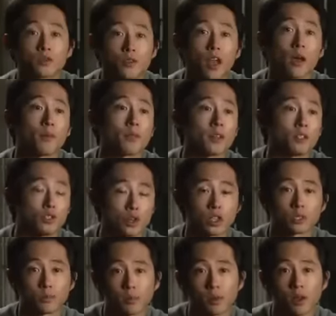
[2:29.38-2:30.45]
Is family
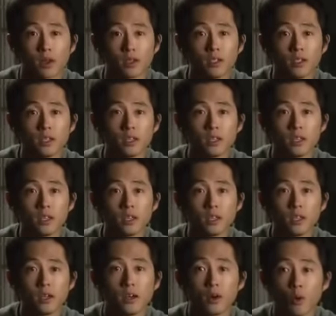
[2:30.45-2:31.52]
just blood?
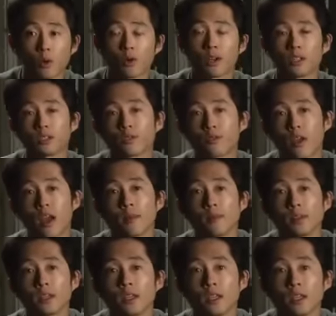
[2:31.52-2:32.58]
Or is
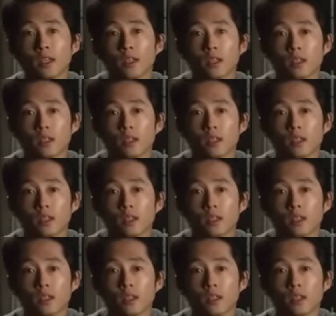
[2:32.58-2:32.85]
family